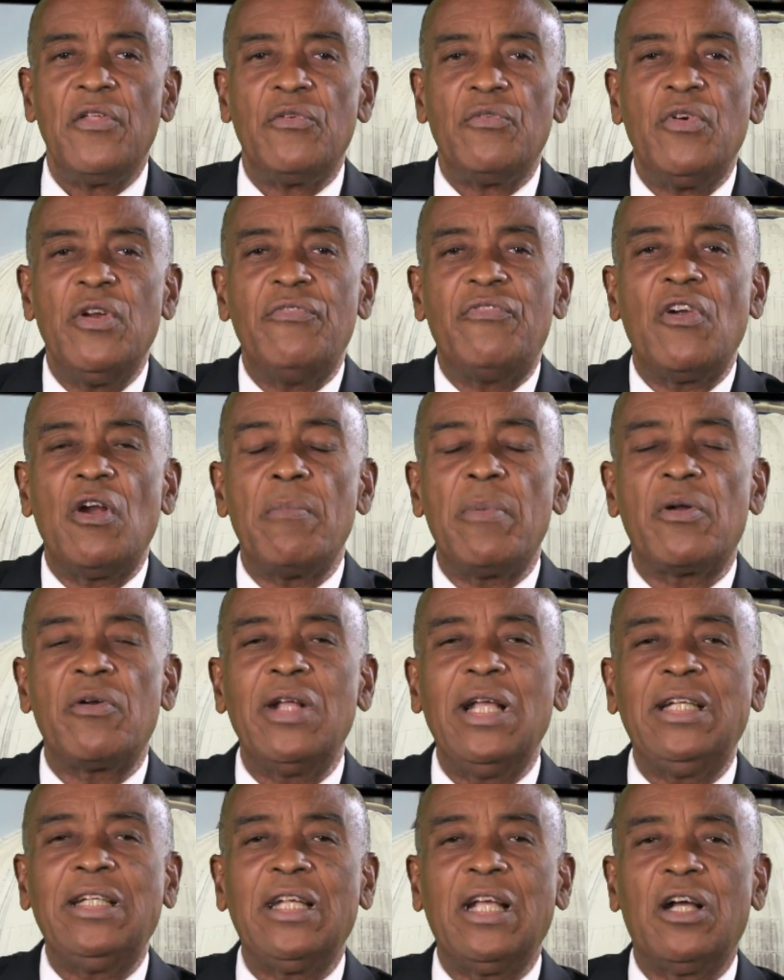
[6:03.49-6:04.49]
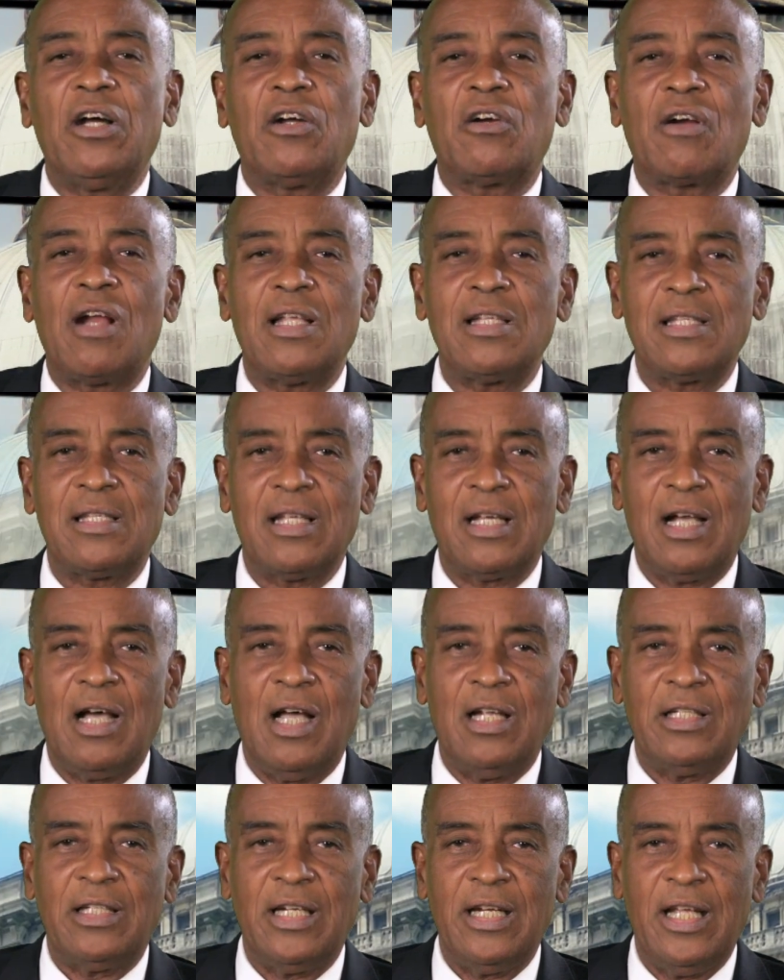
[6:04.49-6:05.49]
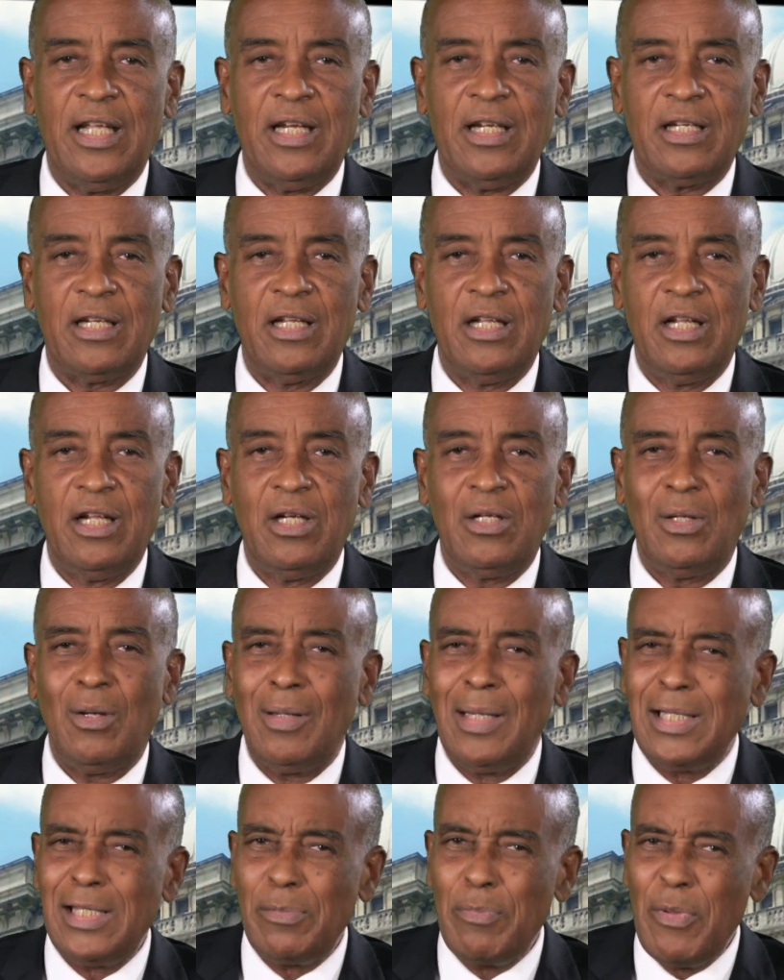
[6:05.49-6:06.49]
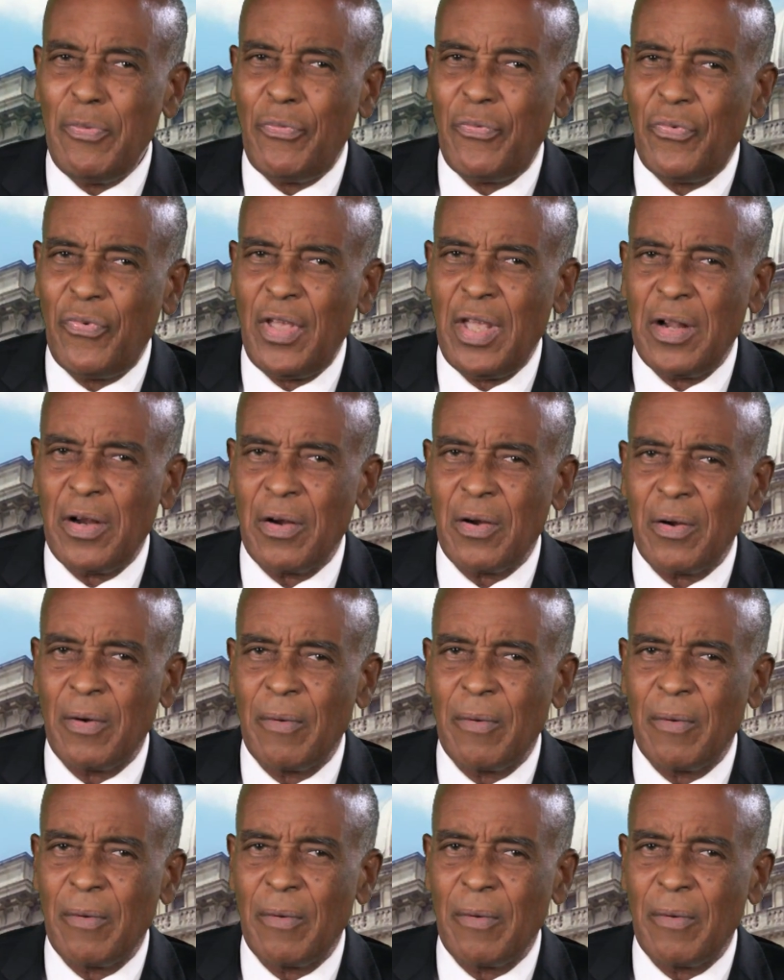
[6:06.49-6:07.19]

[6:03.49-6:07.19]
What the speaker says: reverberating across the continent. Now let's be fair.